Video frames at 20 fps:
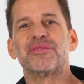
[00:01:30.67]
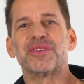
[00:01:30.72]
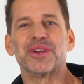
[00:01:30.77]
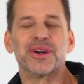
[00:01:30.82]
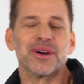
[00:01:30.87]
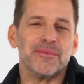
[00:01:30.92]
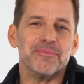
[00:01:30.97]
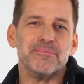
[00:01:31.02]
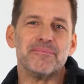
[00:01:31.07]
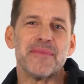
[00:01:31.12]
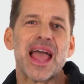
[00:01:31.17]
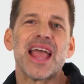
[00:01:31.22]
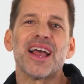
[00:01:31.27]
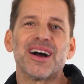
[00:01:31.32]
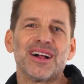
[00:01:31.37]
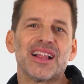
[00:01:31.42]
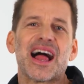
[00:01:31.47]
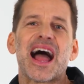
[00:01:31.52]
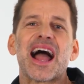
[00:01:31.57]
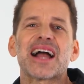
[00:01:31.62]
If you're a
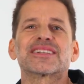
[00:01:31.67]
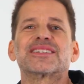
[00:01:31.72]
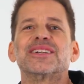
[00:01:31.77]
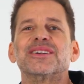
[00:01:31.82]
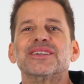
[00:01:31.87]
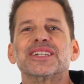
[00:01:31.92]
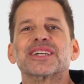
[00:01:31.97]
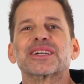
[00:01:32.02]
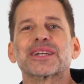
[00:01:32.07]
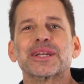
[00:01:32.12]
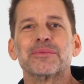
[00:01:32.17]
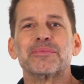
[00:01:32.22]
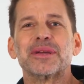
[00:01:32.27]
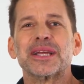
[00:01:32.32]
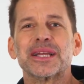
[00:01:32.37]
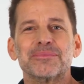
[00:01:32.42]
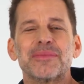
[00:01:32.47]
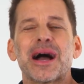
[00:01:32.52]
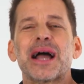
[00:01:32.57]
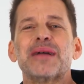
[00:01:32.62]
male actor and you're gonna
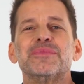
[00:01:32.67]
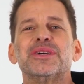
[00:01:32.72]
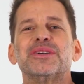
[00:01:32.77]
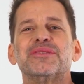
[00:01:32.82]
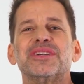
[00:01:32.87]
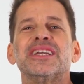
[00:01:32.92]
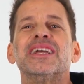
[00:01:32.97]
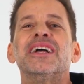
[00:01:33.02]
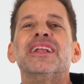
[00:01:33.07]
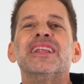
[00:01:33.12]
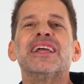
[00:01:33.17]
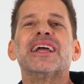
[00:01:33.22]
be in my movie,